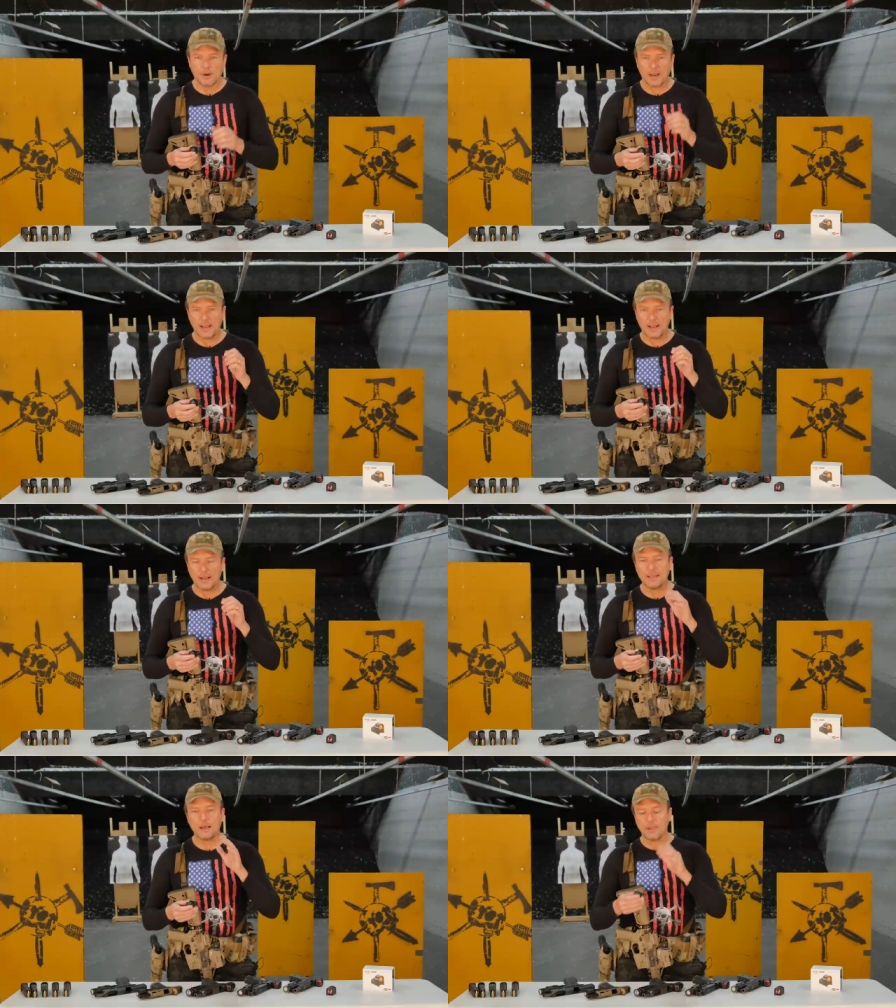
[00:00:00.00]
Right? Uh,
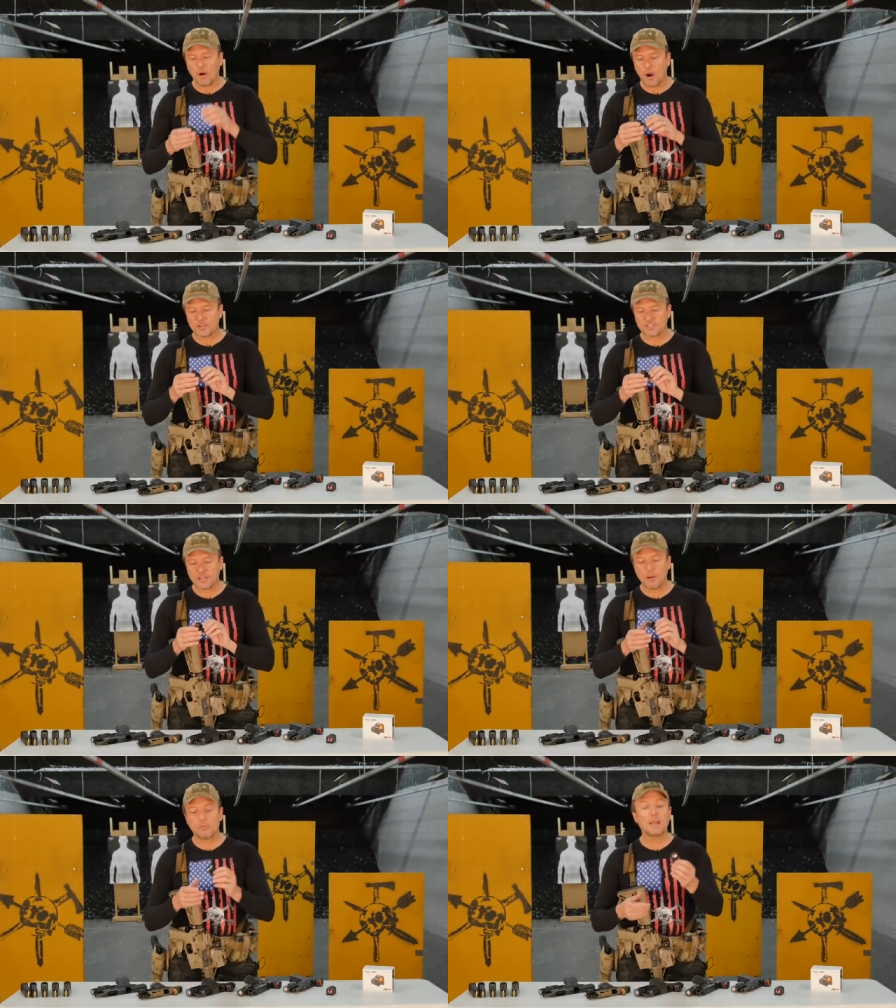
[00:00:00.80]
now, there are
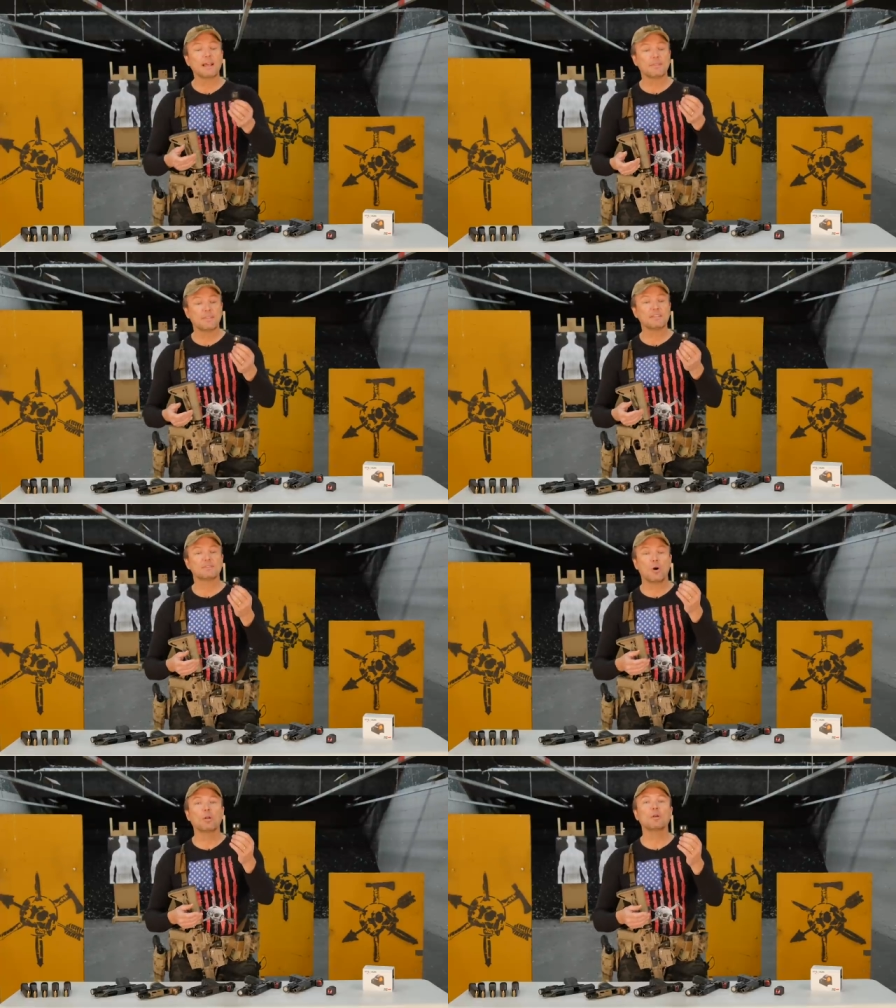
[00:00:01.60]
some like this
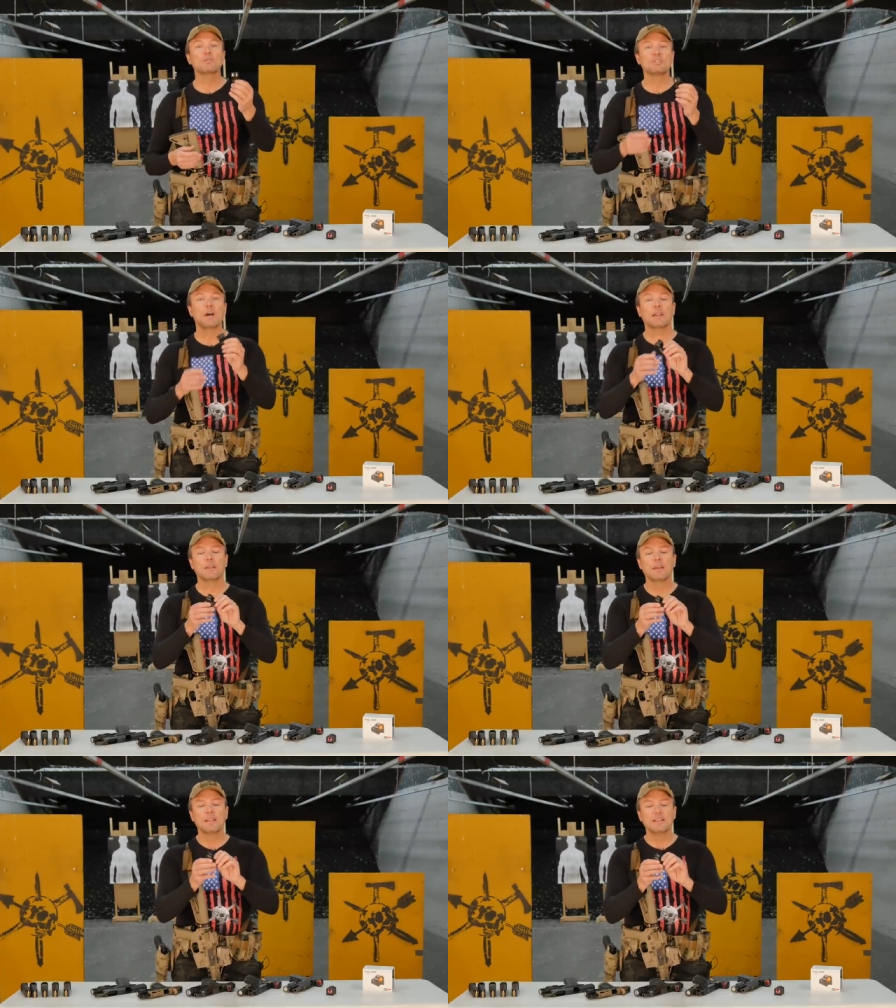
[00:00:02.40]
HoloSun.